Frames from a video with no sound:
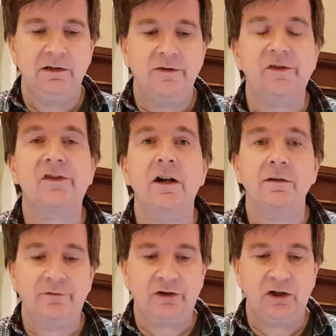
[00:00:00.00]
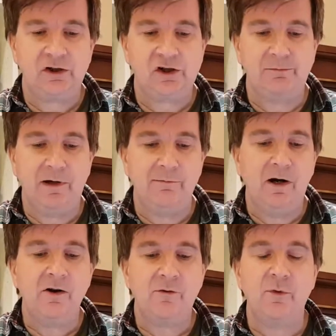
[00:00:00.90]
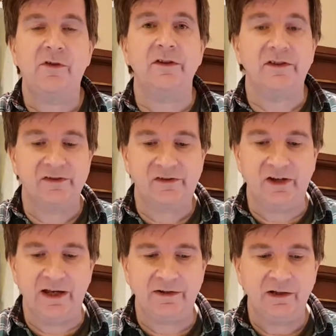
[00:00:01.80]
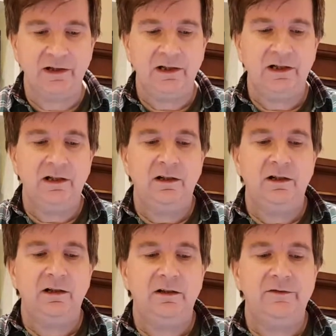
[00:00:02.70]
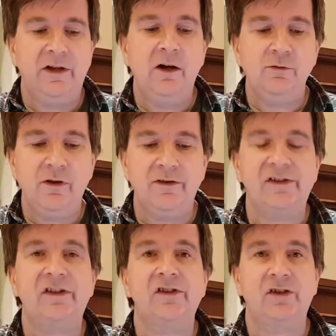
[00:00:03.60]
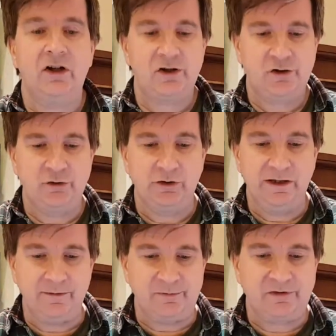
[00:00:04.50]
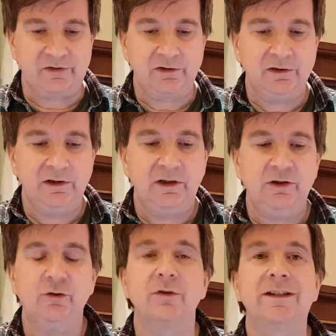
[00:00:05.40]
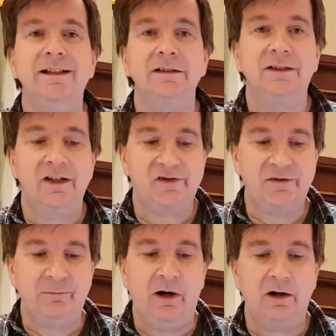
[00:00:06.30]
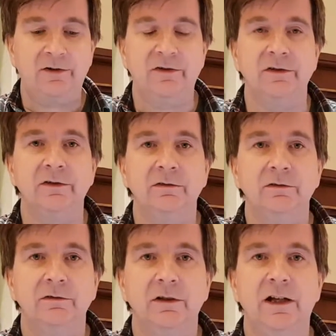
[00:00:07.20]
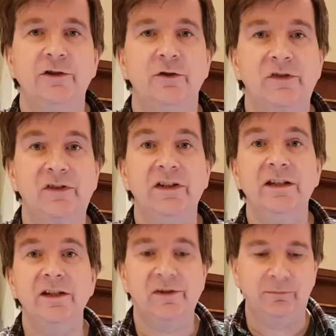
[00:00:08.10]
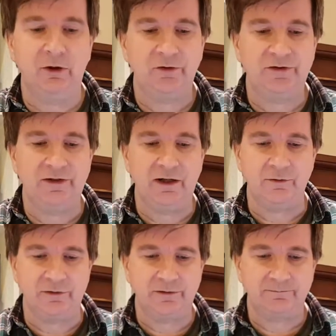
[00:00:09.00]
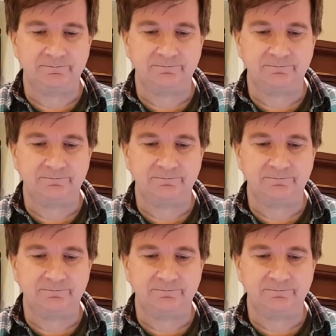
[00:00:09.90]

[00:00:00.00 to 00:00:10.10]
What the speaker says: The seraph touched my mouth with it and said, "Now that this has touched your lips, your guilt has departed and your sin is blotted out."